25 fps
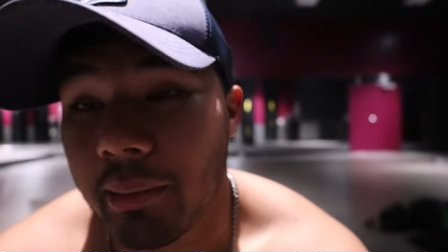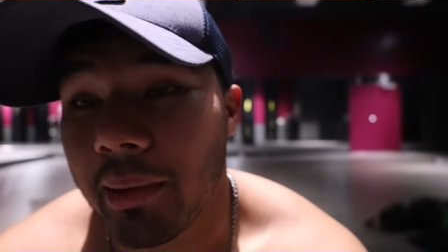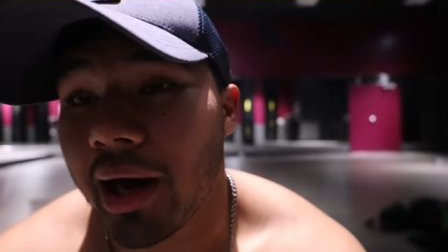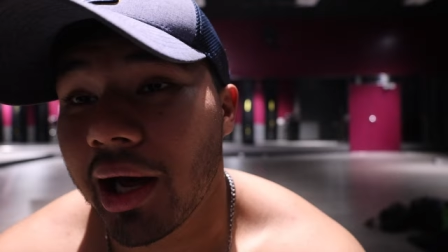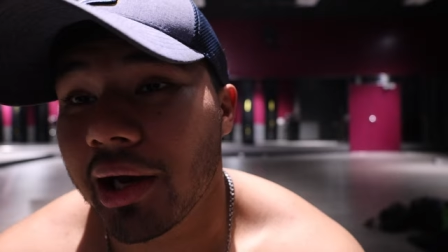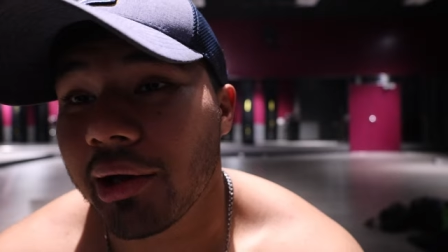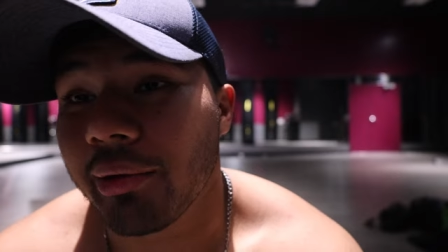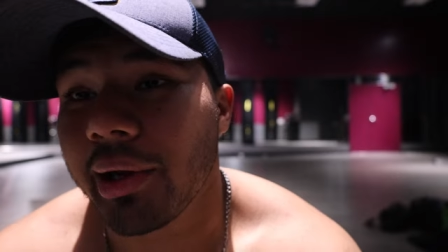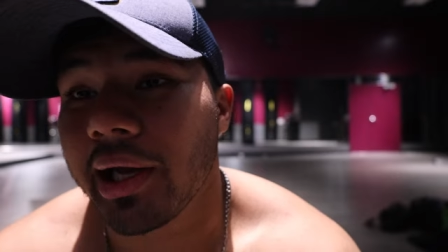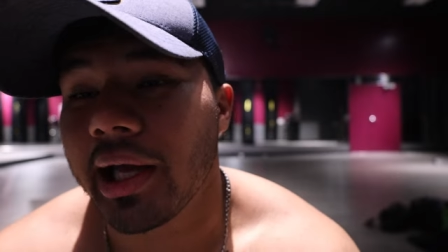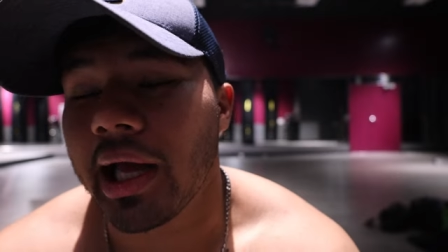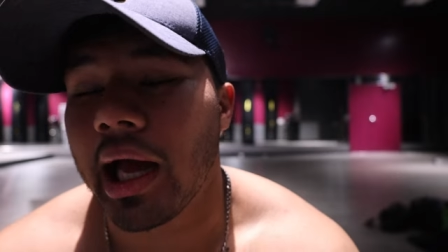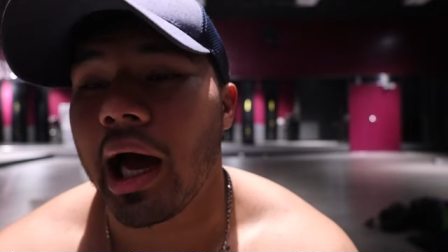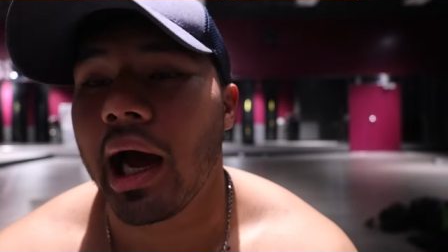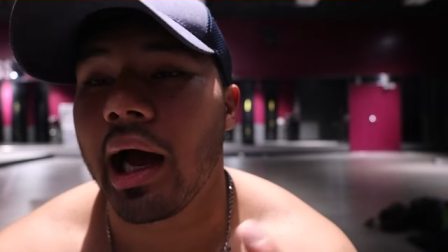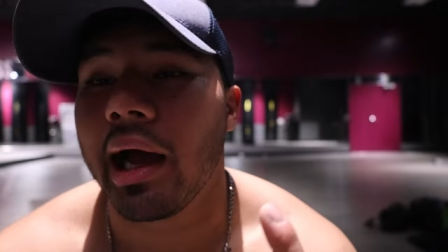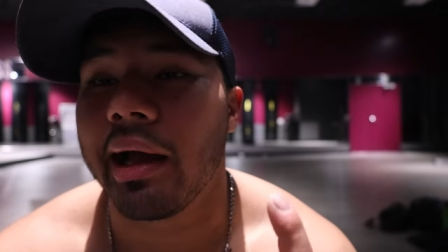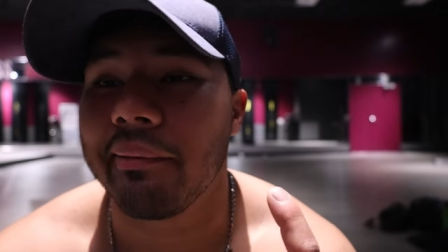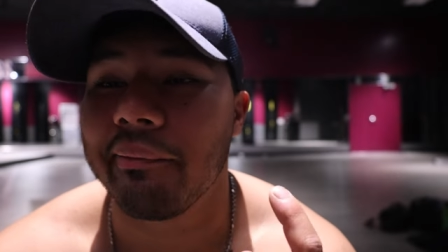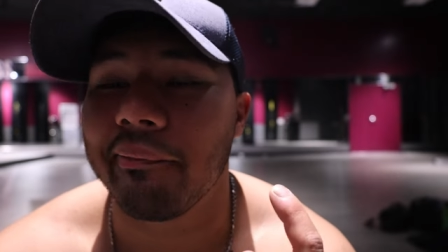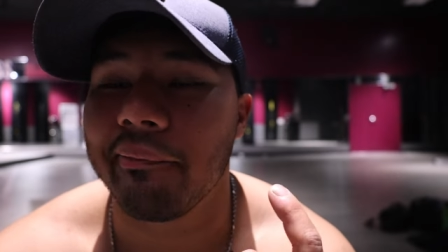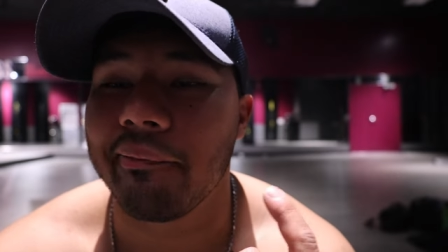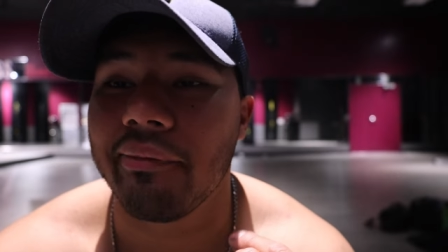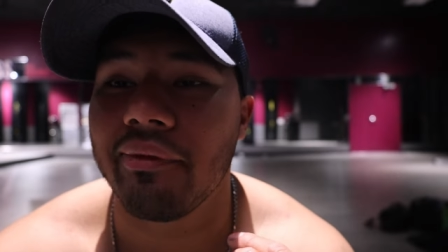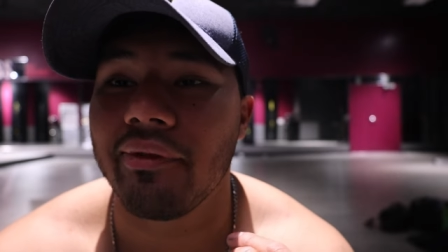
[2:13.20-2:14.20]
body weight, I
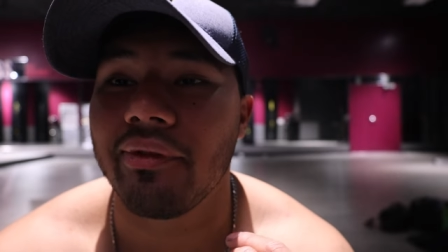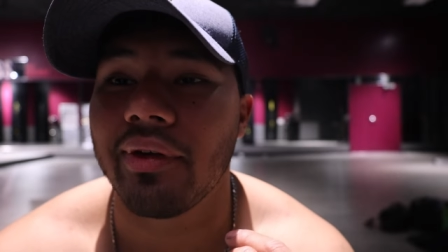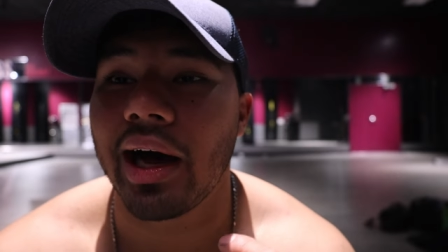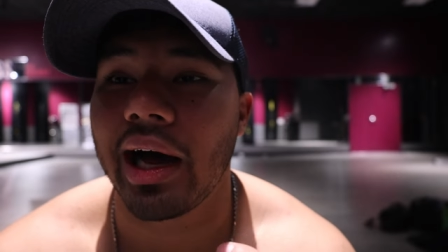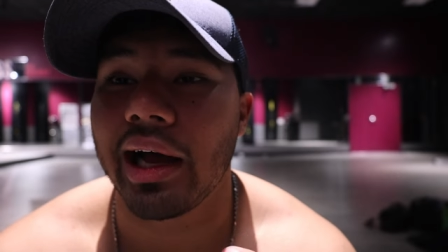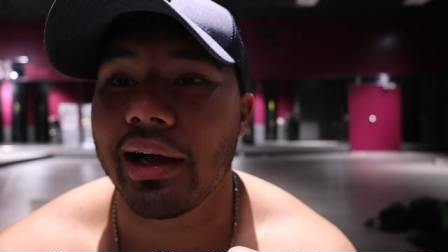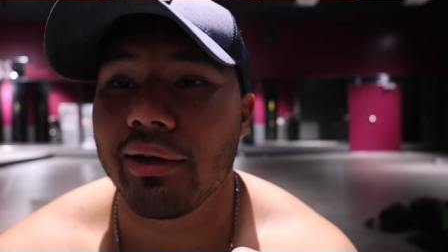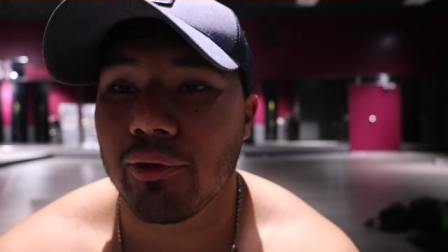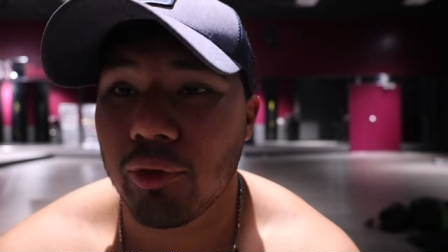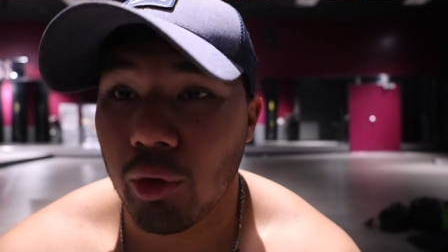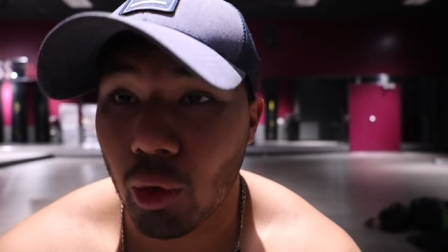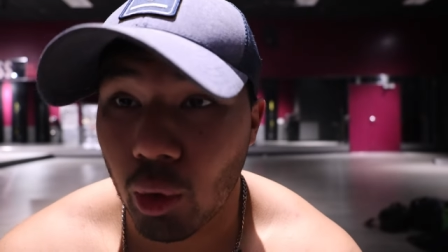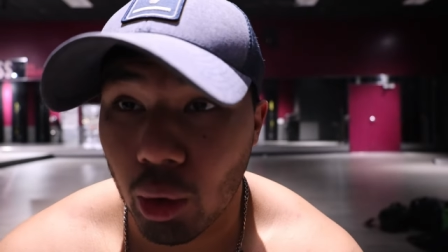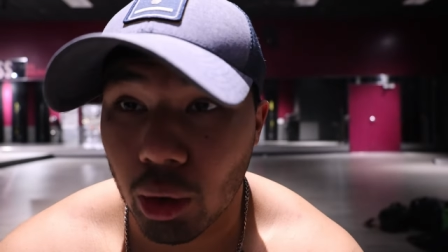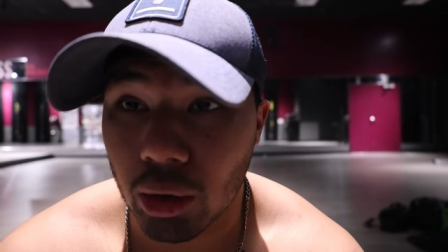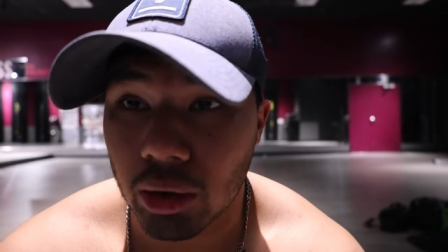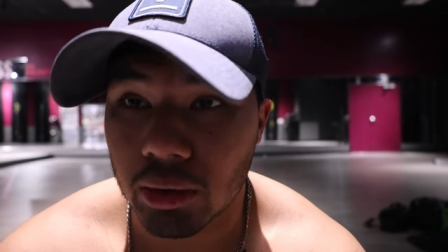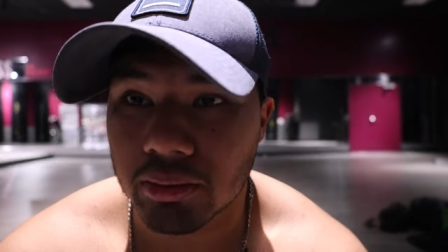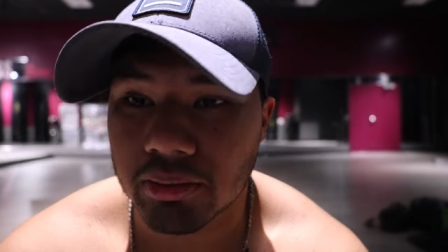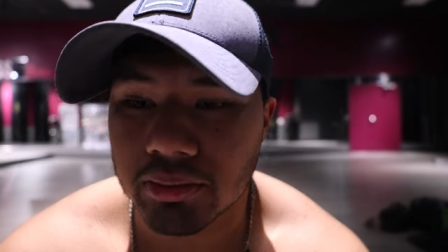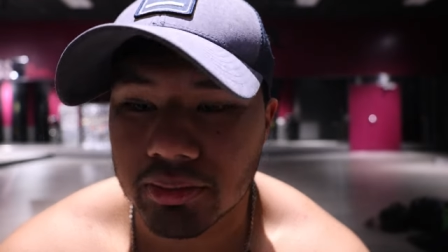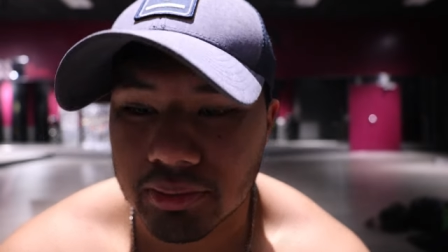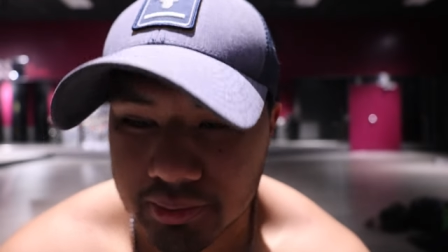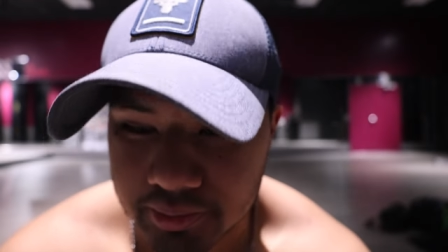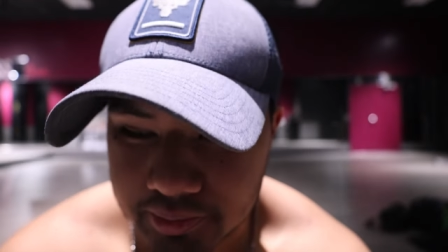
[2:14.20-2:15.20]
am
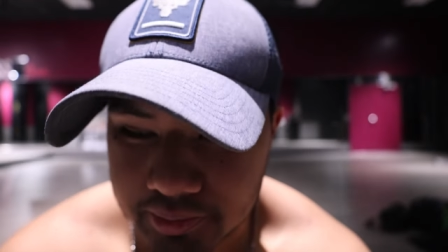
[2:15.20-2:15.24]
5'4",